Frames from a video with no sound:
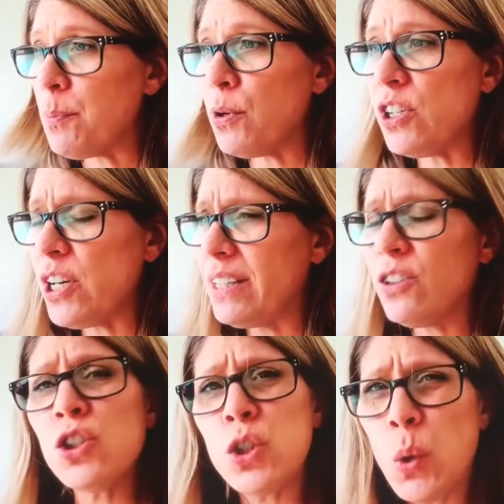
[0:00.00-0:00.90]
I
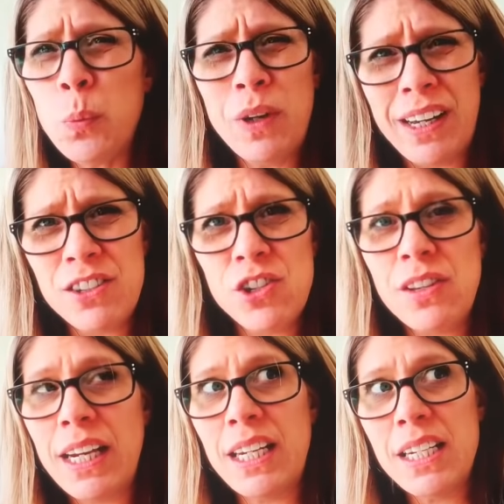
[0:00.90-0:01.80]
appreciate so
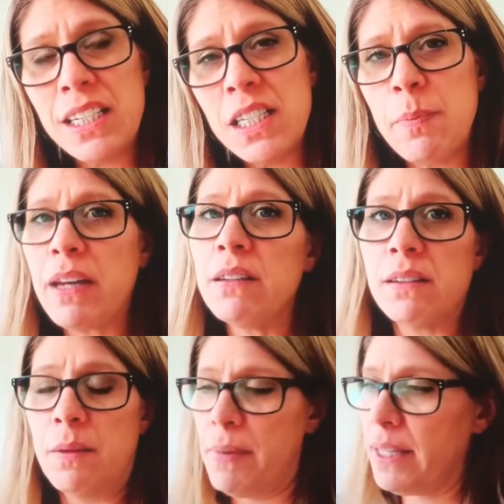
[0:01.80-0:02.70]
much that he
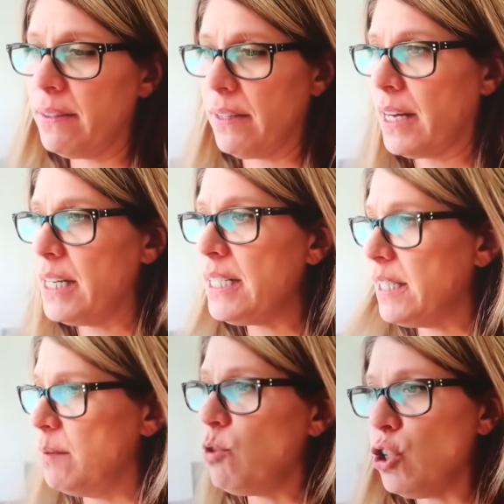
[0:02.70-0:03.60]
dispels the myths
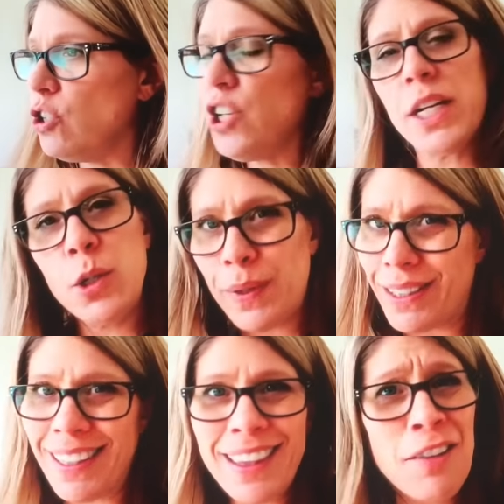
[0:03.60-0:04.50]
and he seems to
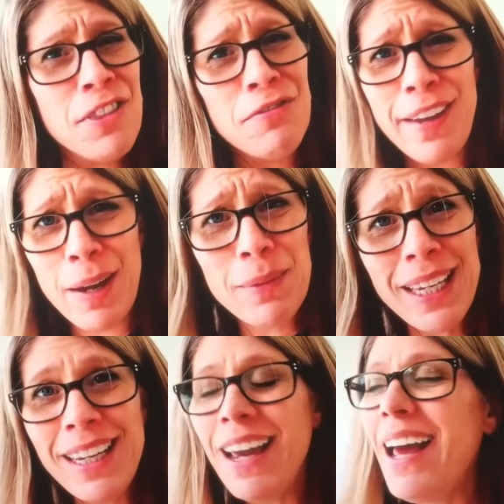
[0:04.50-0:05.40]
genuinely love the
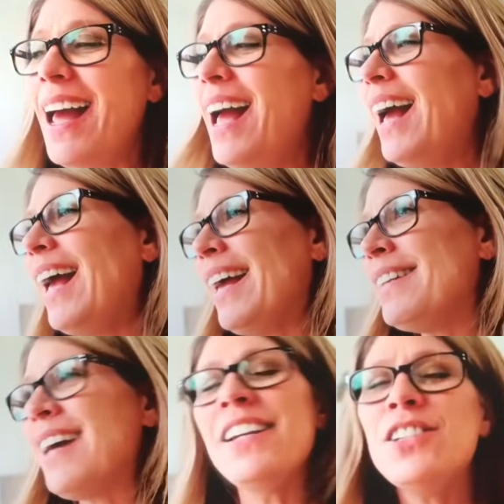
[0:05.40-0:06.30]
family.
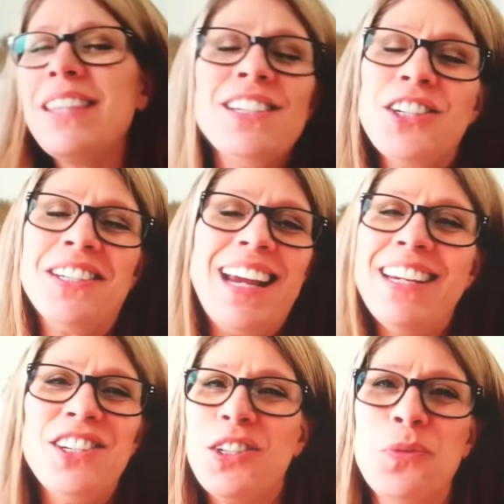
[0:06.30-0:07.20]
And I
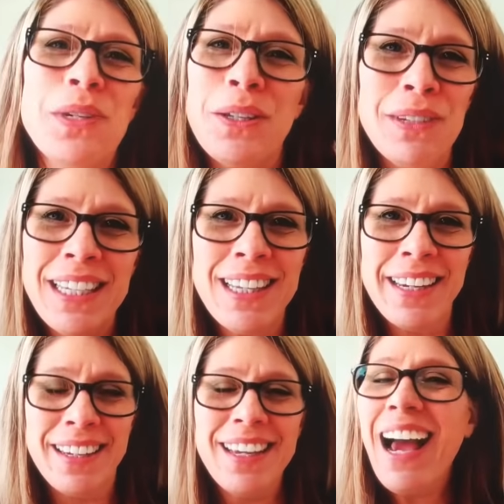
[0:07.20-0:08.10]
just really
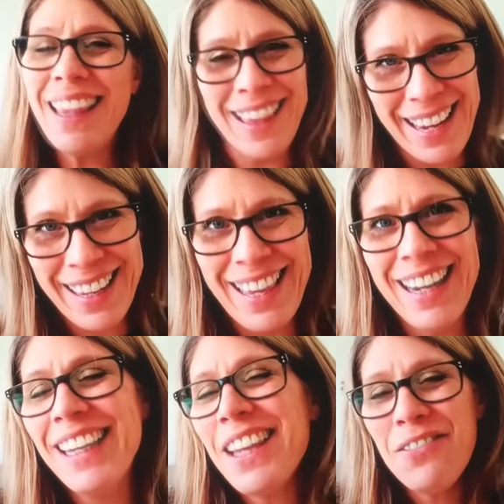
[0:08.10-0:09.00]
like
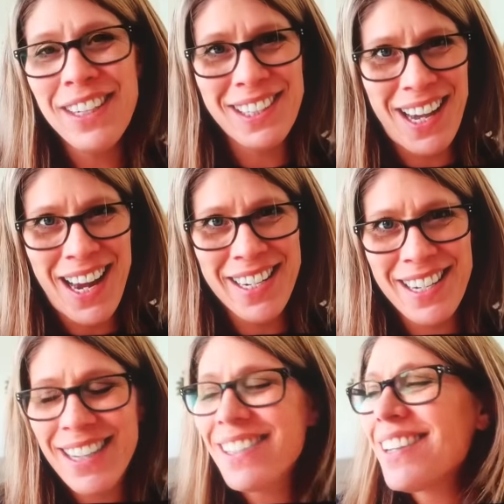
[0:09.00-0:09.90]
that. I love his
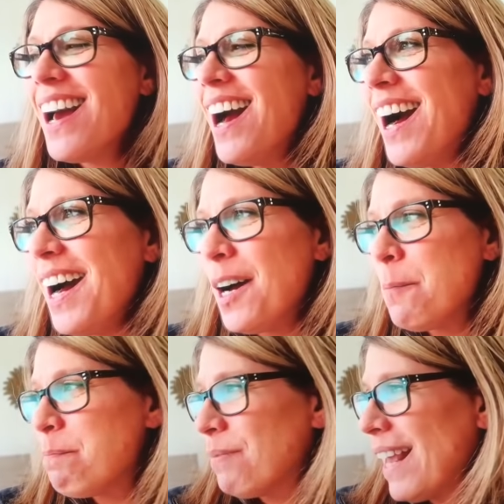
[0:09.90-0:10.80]
kindness.
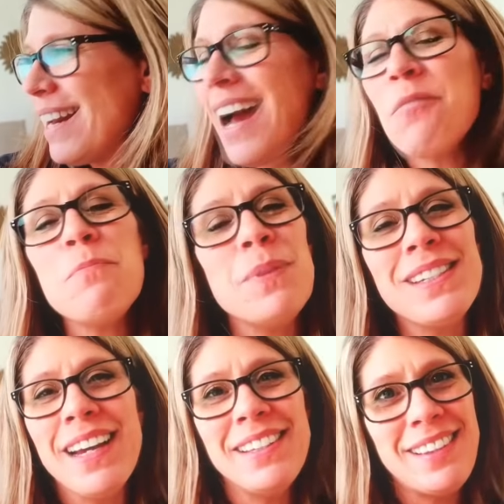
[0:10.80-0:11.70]
And
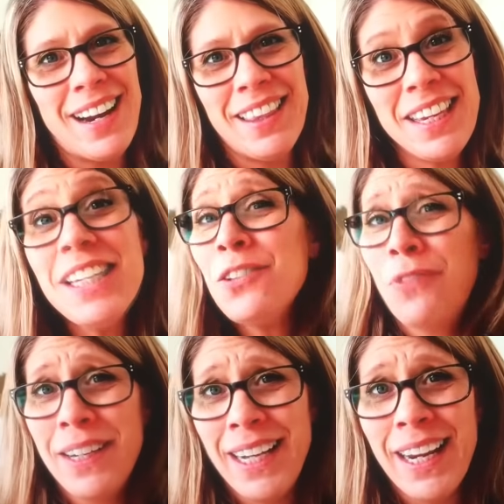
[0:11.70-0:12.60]
besides that, I
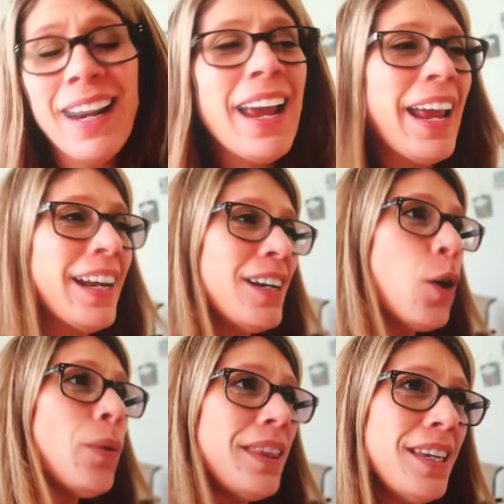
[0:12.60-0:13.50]
think he's funny
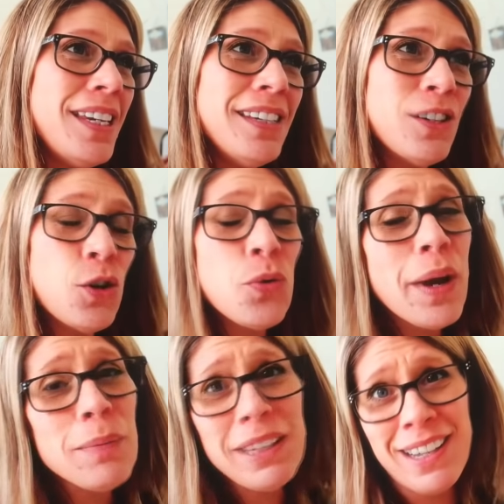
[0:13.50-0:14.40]
and we think he's
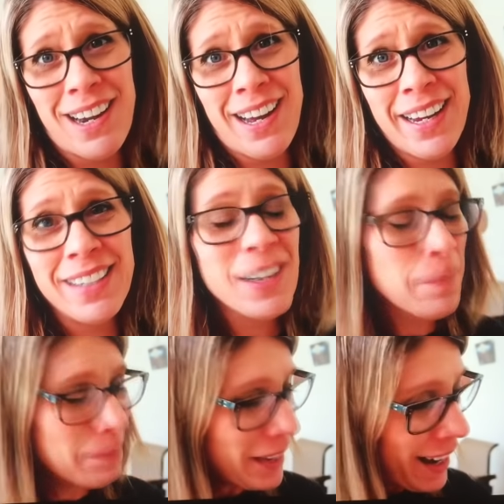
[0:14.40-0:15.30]
incredibly kind.